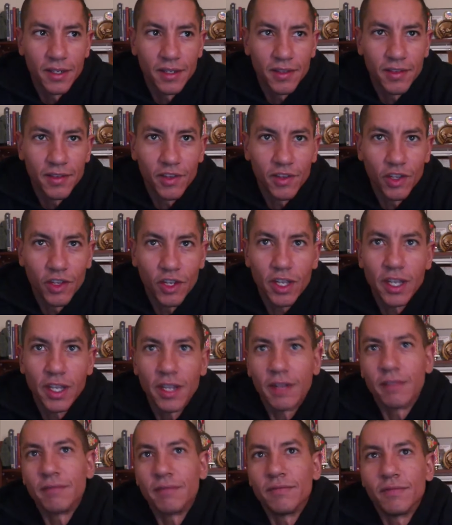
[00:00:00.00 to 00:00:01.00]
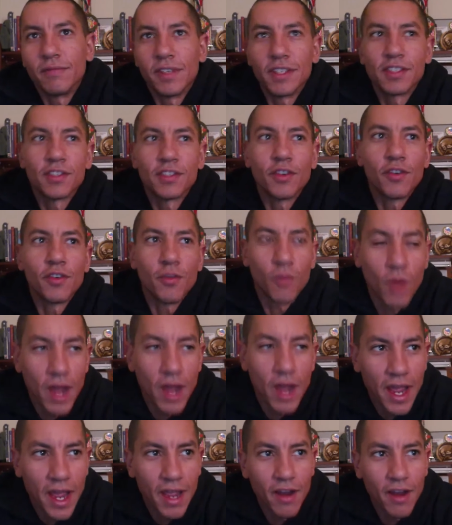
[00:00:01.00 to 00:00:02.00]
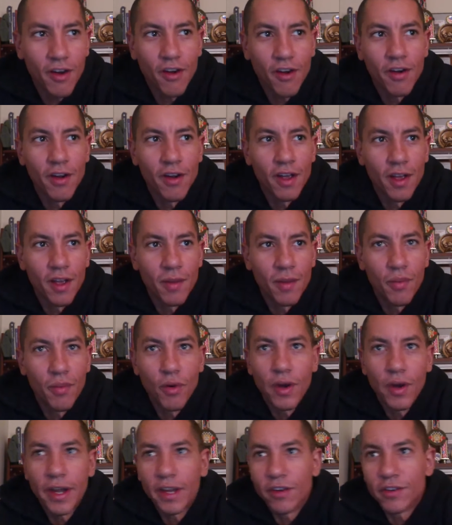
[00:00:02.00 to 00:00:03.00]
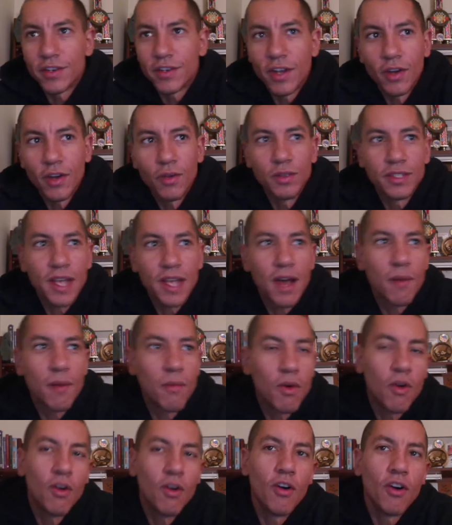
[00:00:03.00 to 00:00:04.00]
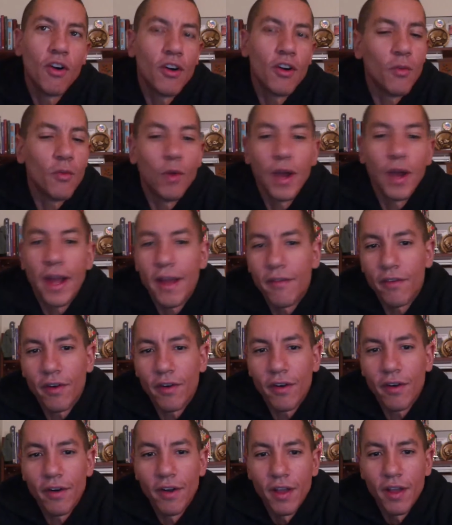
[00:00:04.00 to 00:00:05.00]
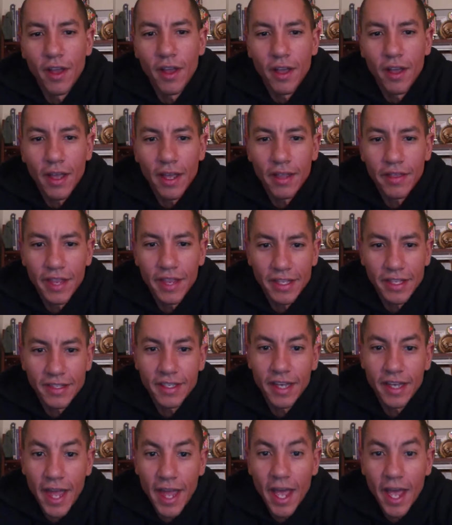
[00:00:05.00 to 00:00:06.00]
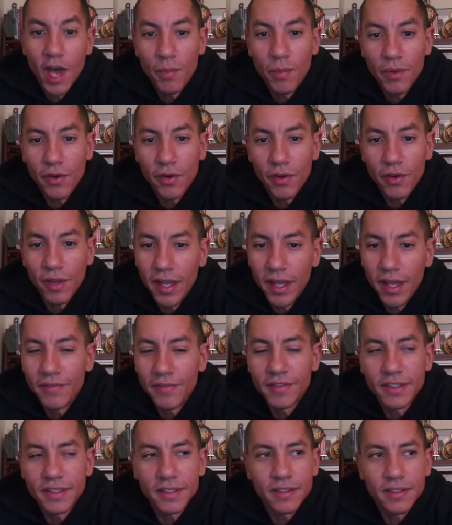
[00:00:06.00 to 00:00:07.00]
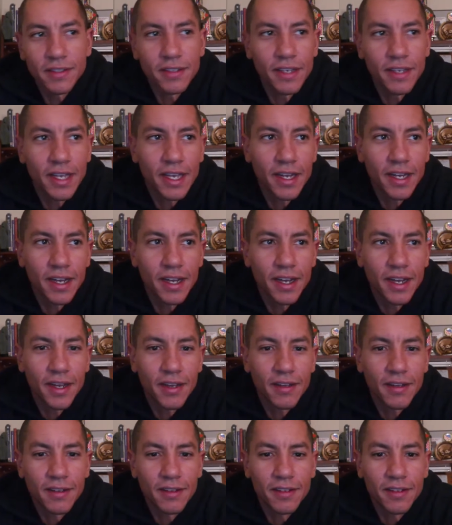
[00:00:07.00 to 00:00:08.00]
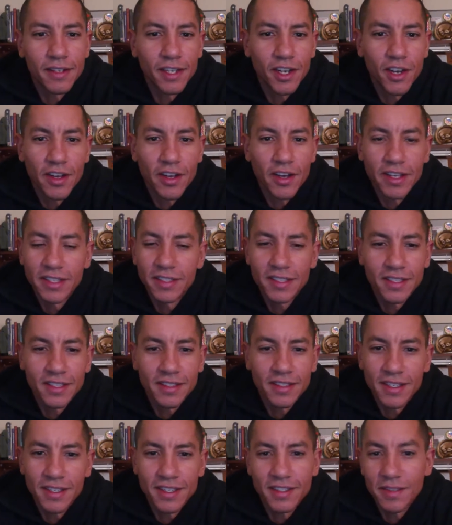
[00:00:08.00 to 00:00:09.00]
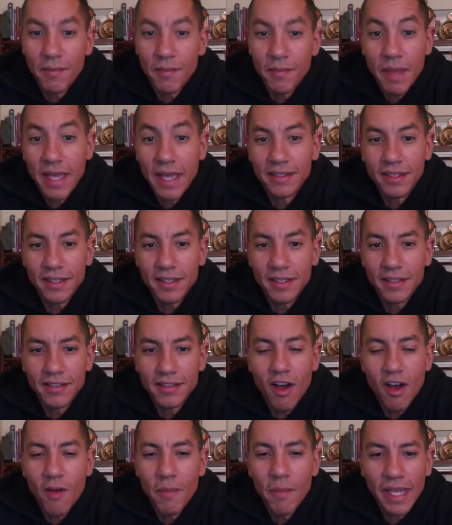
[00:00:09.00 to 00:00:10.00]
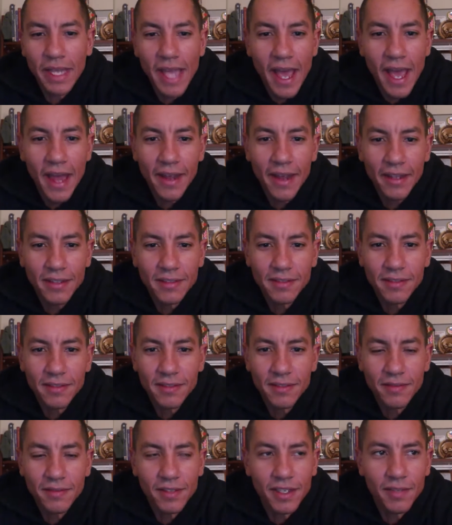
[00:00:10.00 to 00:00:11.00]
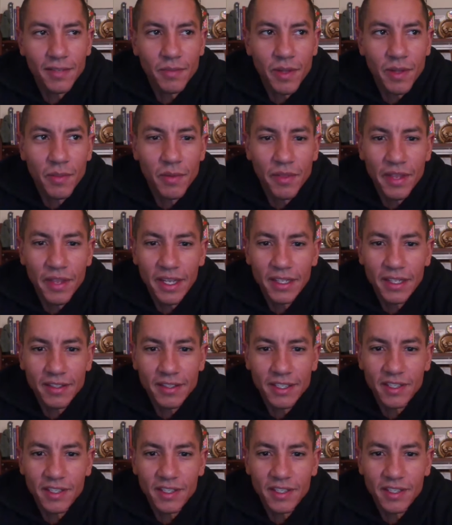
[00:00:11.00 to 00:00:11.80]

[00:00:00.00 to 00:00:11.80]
looking a certain way or pointing your toes out more or whatever, that's going to help your lifts. And, it's amazing. It's all mechanics, and people think it's